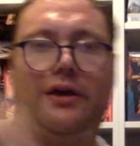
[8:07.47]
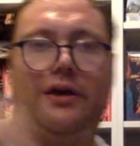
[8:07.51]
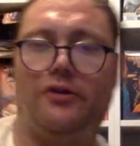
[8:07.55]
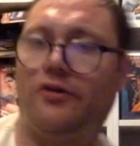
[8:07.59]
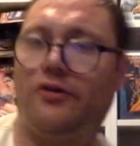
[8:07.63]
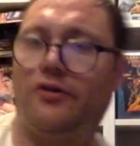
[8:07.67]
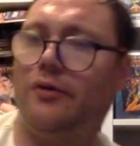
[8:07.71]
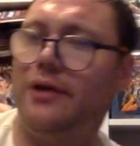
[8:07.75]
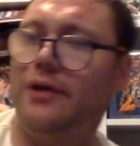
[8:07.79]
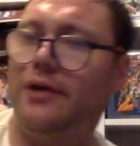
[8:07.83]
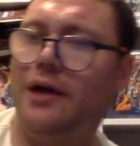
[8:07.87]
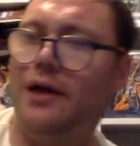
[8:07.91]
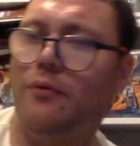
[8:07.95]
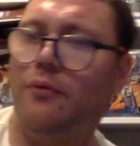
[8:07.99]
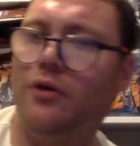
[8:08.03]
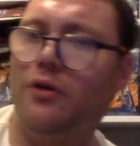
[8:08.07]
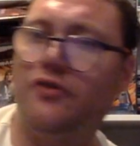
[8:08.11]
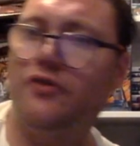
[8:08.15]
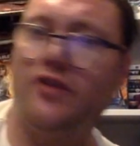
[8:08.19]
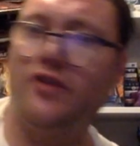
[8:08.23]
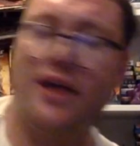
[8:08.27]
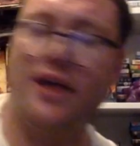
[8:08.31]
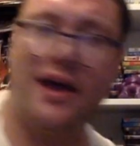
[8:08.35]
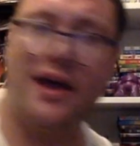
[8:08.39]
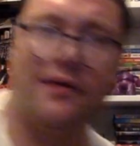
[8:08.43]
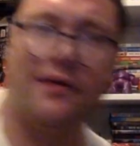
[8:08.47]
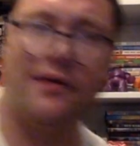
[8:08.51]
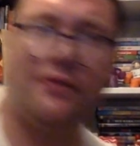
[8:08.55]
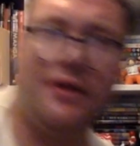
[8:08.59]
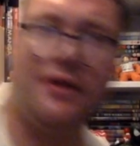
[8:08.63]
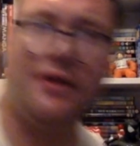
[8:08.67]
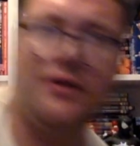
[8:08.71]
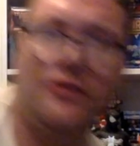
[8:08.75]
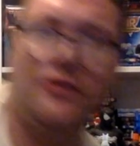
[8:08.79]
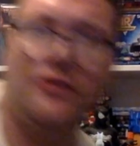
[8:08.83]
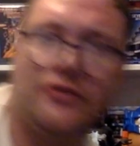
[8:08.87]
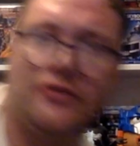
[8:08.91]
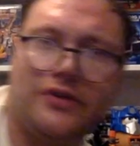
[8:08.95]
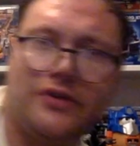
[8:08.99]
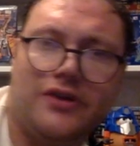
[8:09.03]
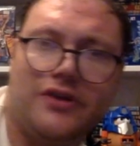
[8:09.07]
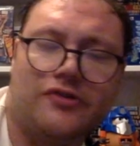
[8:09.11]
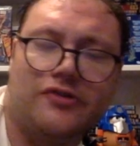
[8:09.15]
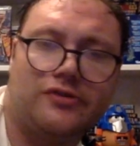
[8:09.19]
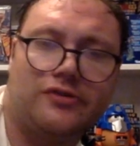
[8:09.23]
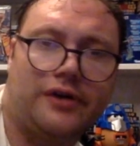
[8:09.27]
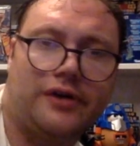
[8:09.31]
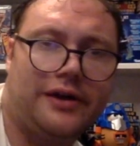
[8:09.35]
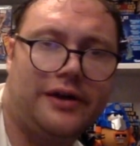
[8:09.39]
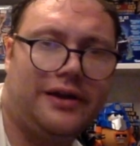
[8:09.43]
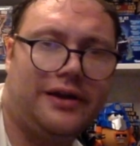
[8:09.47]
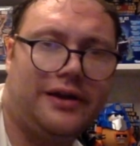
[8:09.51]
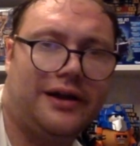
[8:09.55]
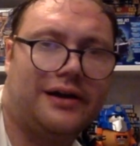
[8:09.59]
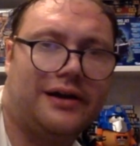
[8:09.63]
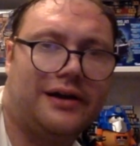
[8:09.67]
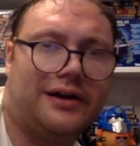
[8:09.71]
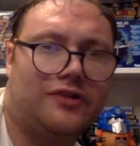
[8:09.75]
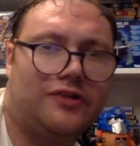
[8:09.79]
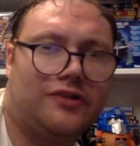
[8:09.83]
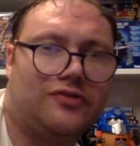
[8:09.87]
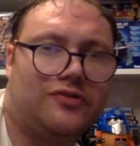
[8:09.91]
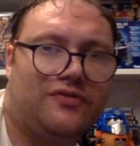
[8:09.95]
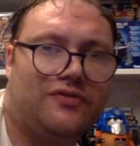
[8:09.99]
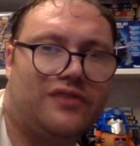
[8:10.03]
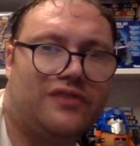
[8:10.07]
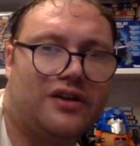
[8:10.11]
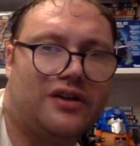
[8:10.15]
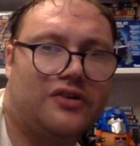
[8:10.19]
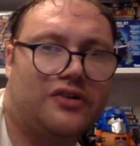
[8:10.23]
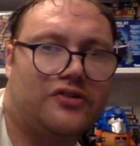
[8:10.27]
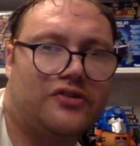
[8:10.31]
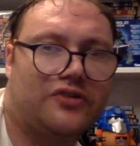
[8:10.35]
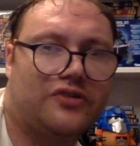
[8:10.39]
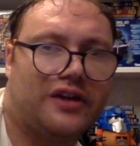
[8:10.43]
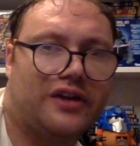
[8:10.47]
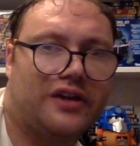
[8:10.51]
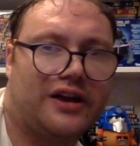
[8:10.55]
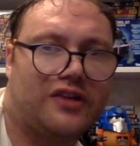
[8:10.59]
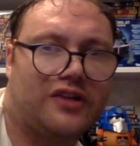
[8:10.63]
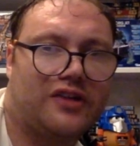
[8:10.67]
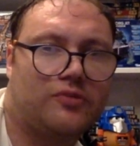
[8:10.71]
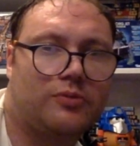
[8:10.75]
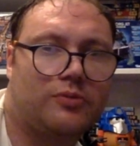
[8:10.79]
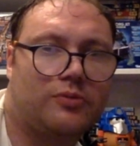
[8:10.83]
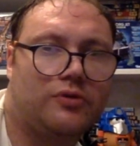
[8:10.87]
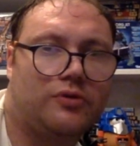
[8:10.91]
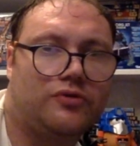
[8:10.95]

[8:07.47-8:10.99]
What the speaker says: So yeah, once again, these Lightning Collection figures that Hasbro are